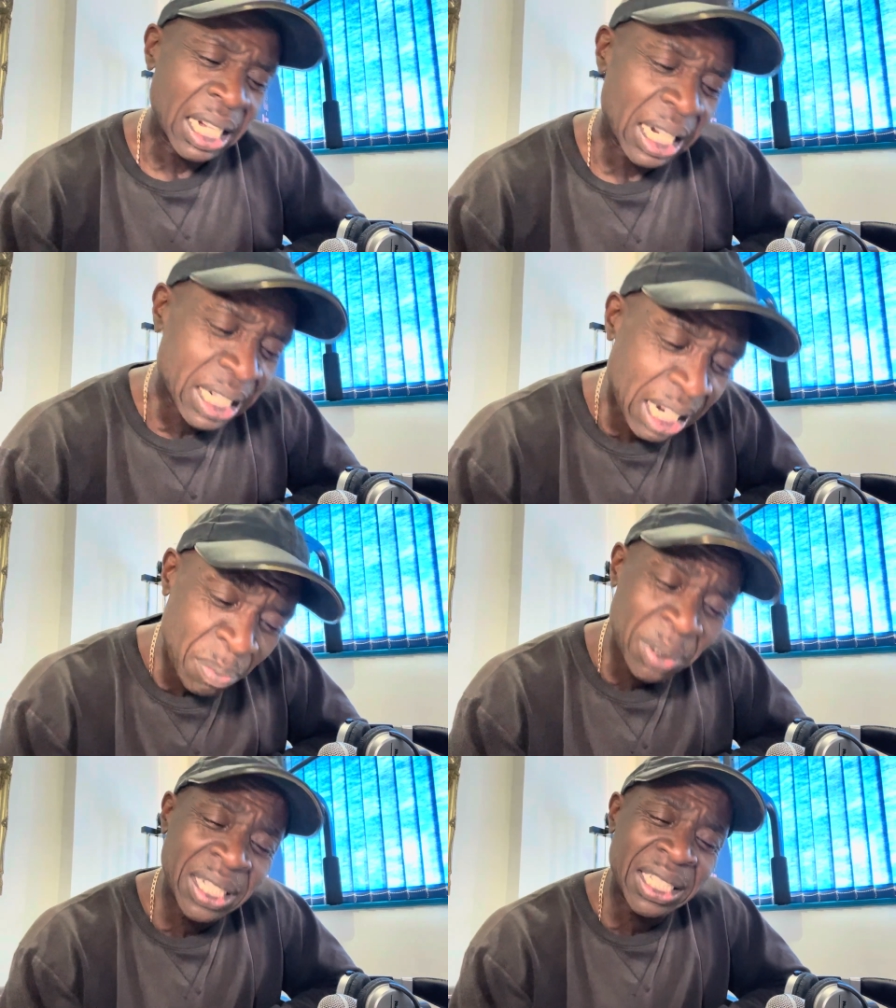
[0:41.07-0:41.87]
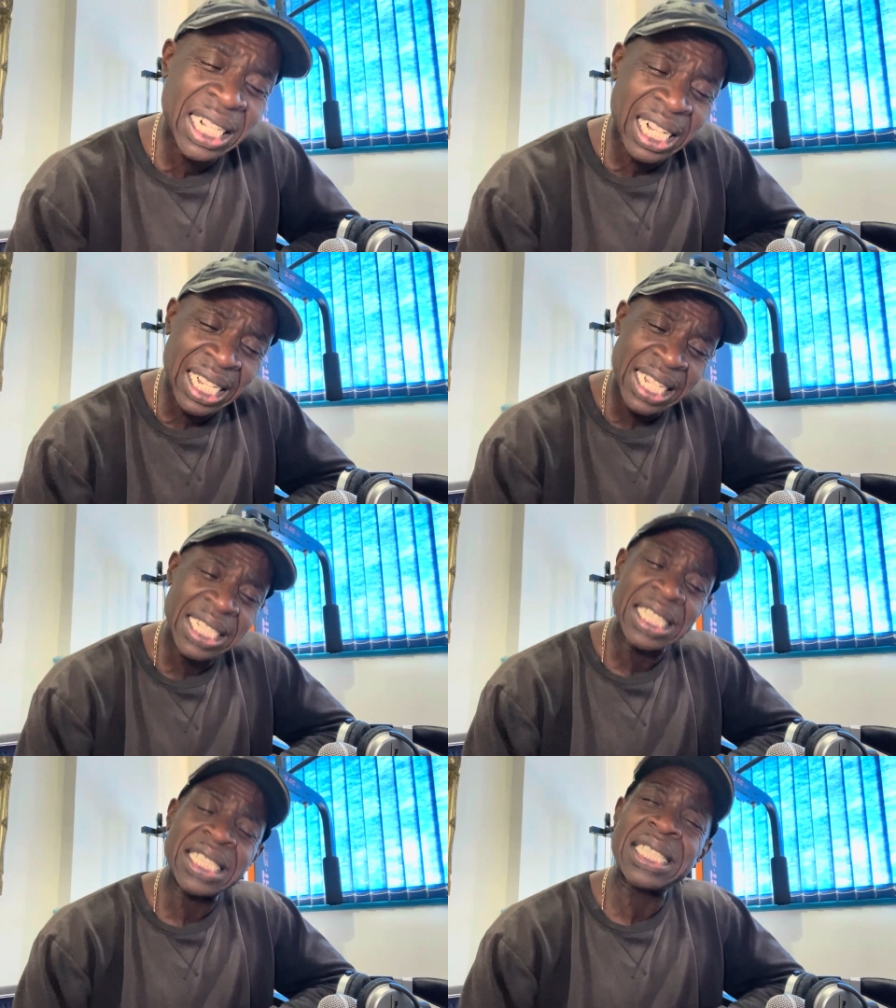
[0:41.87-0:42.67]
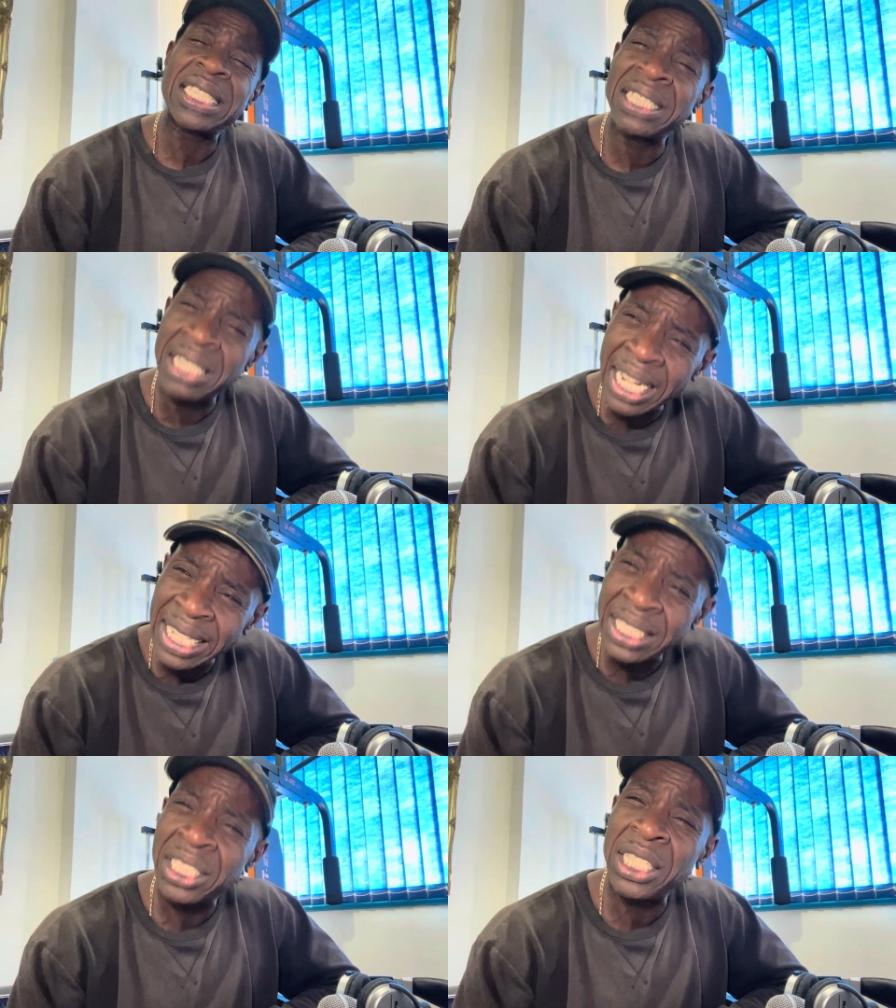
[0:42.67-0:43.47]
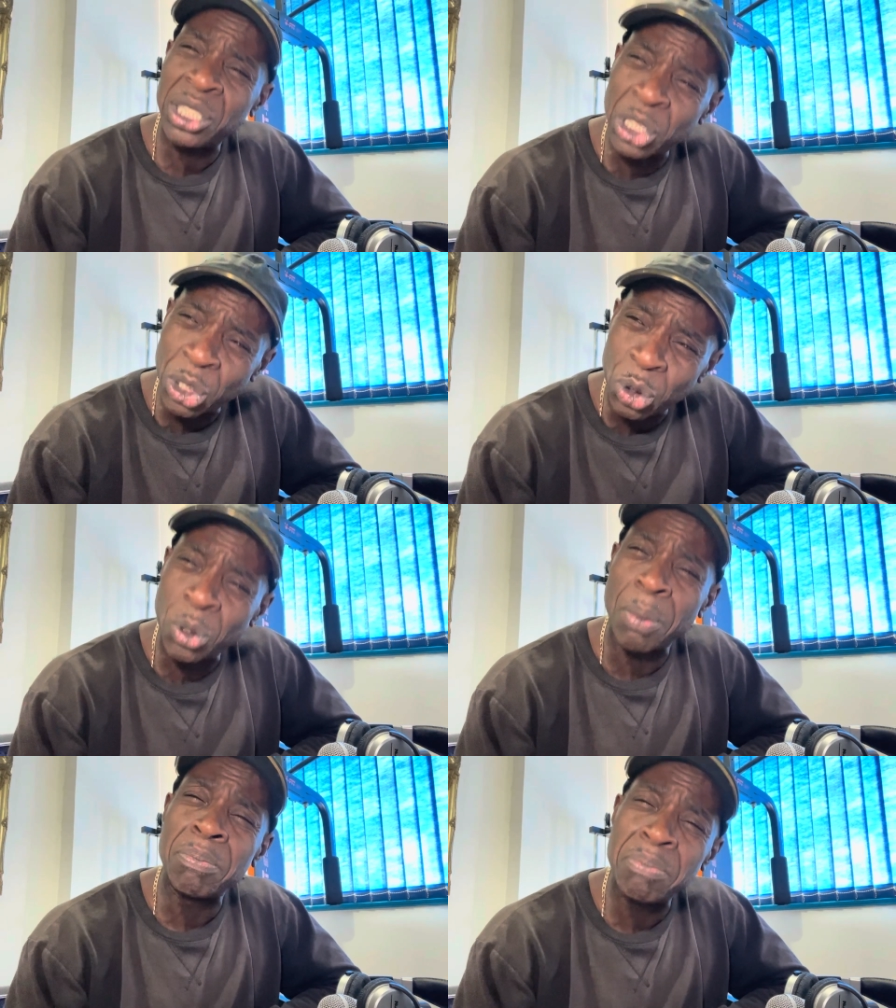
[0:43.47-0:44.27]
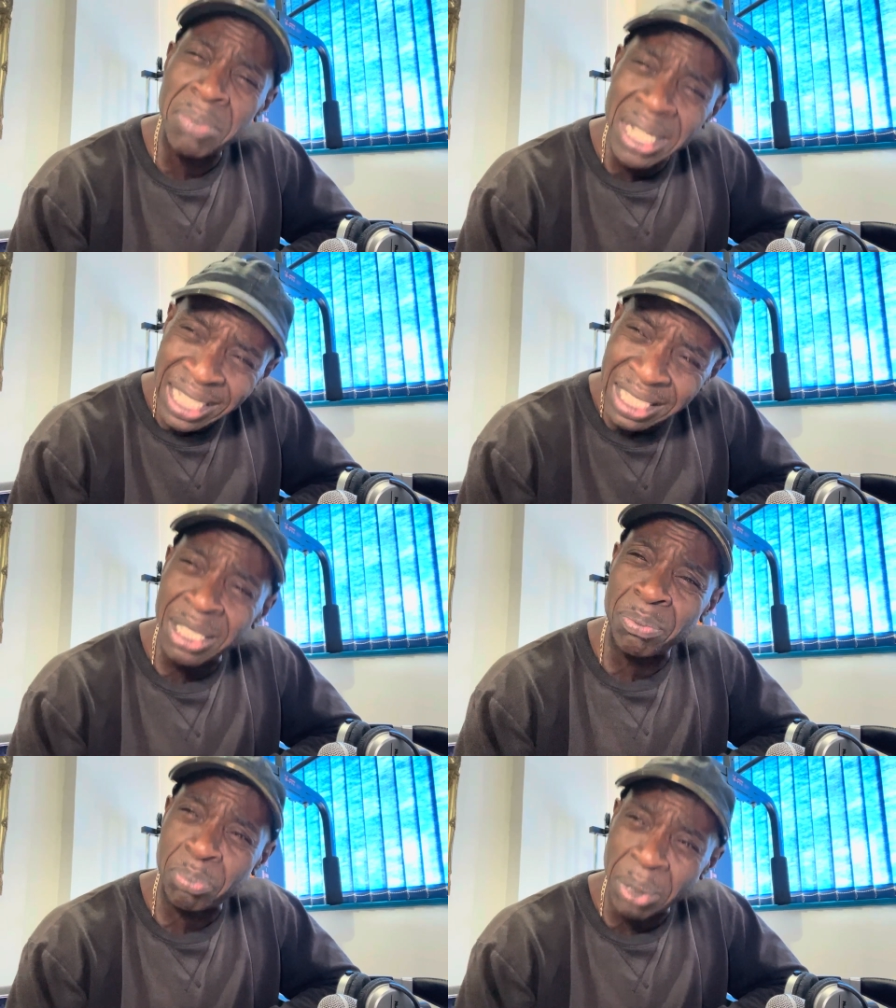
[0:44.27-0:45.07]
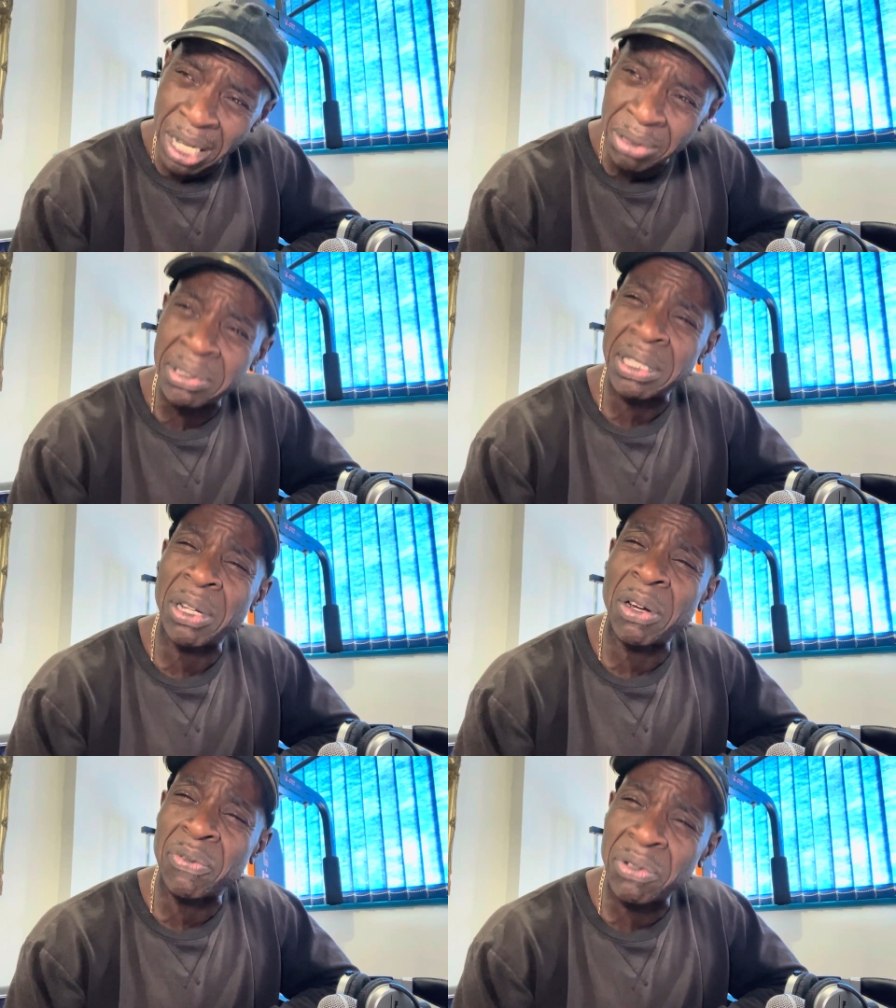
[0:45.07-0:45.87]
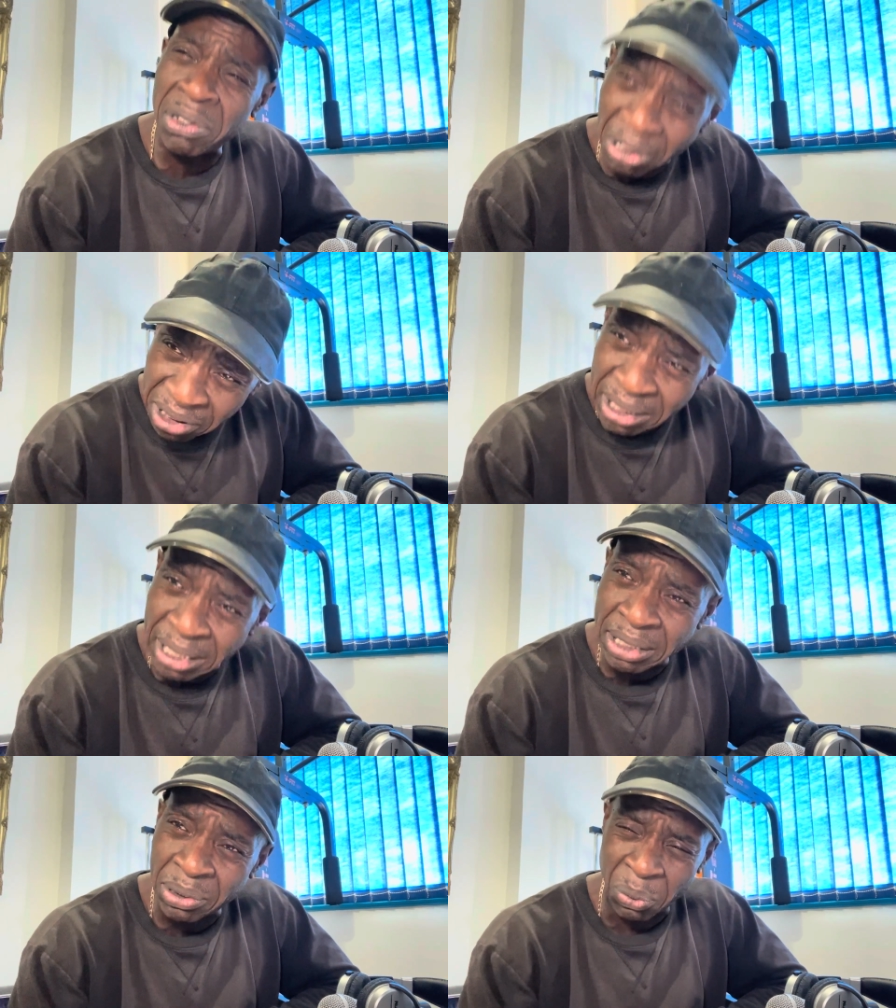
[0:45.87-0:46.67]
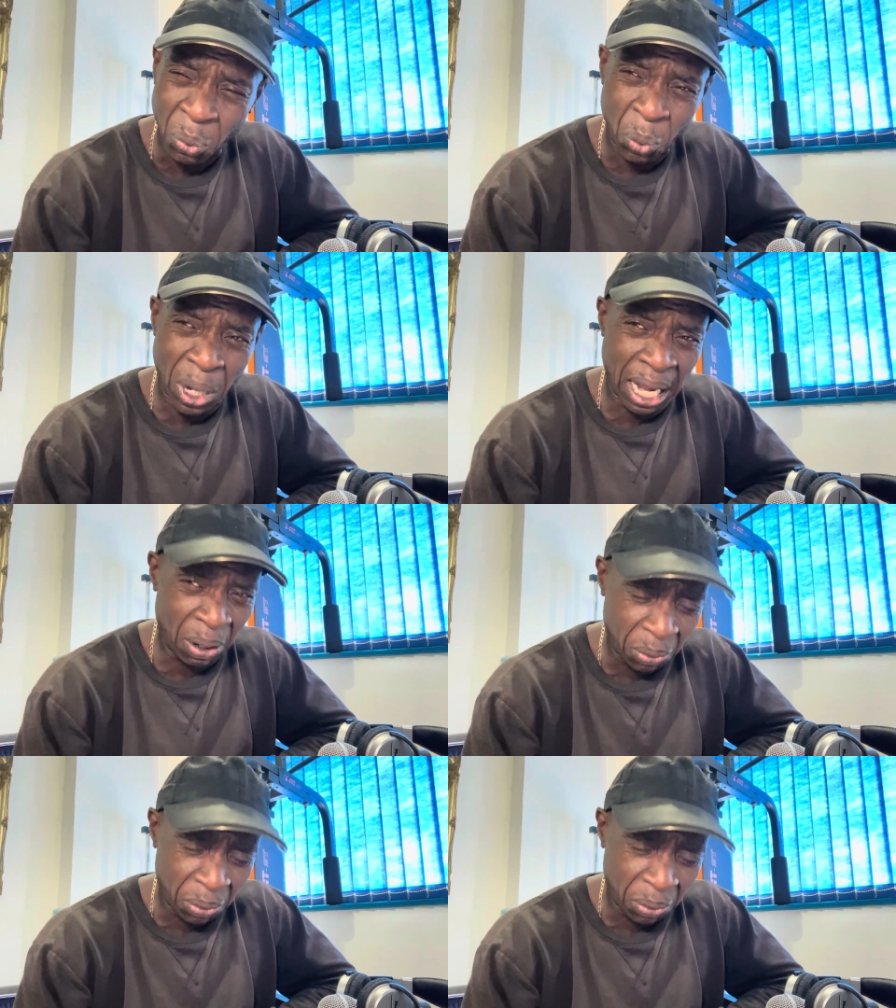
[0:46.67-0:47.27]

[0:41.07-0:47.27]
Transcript: A company declares £92 million of losses. Wow.